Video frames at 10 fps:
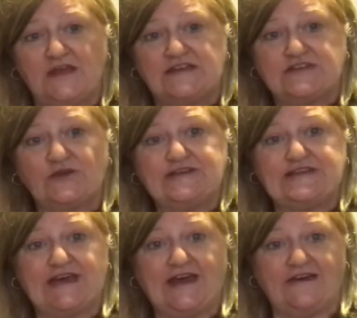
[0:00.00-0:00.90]
So I
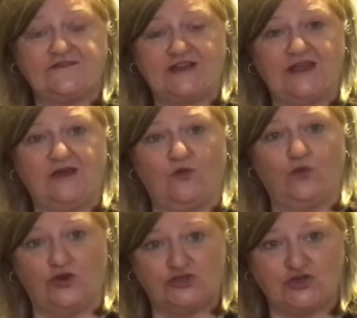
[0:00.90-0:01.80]
did the half-day
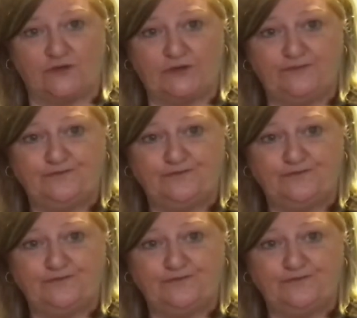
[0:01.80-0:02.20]
workshop,